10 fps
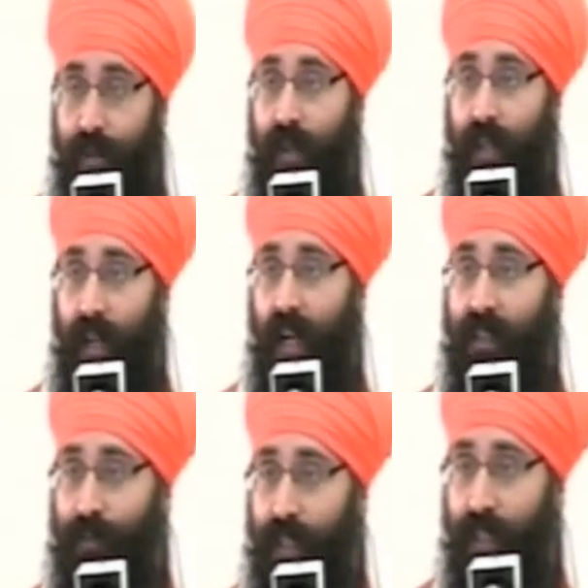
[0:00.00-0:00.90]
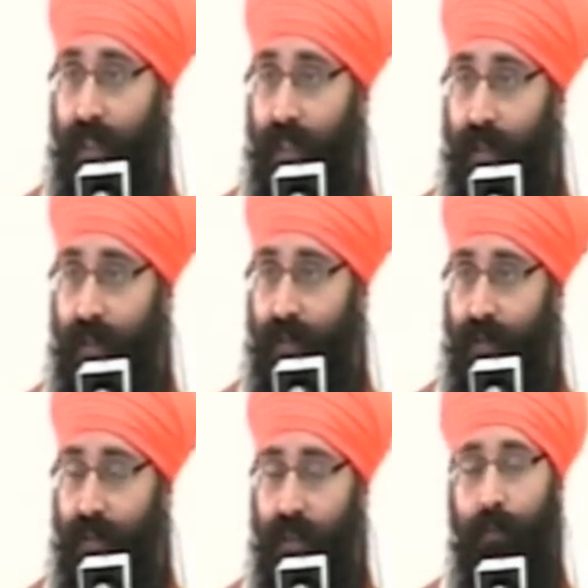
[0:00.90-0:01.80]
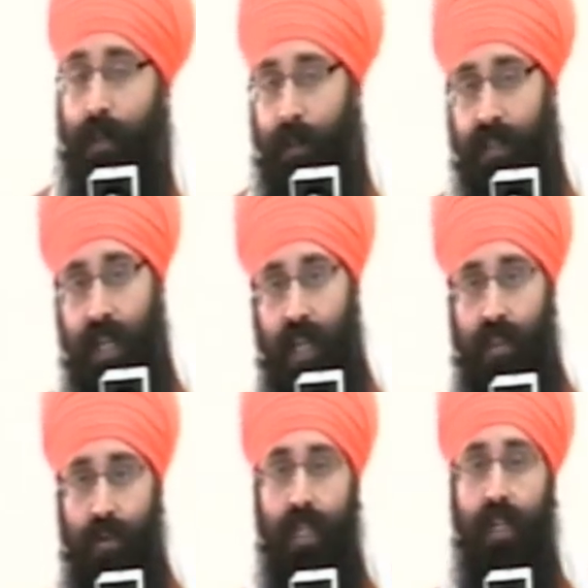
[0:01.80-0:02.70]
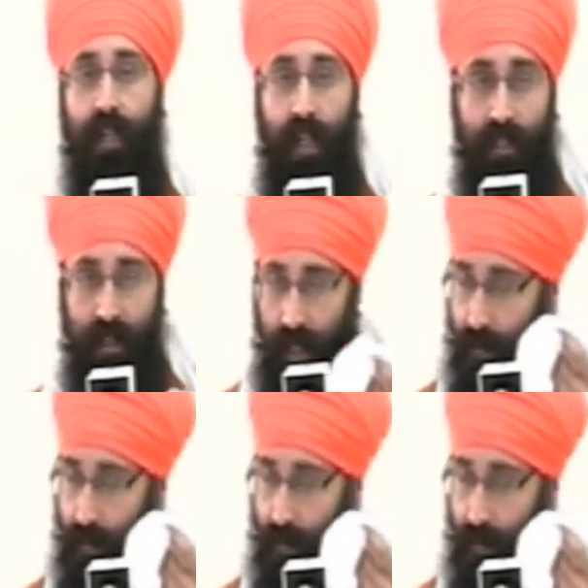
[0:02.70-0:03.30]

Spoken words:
to do Ardas Binti. Some people say three Anand